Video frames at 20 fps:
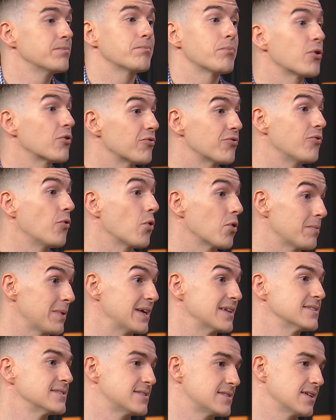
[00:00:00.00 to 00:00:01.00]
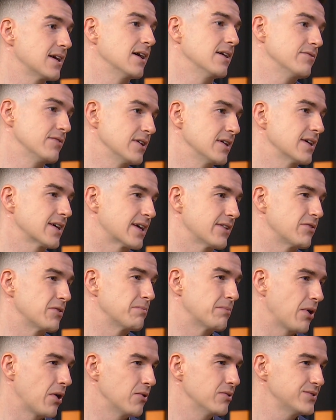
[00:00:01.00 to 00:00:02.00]
performance right. of a
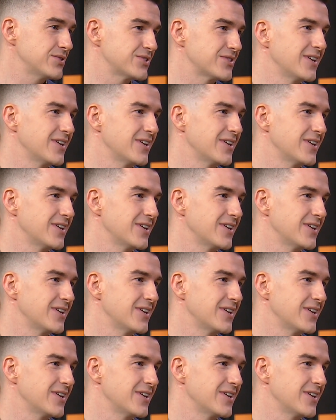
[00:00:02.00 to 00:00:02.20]
given post.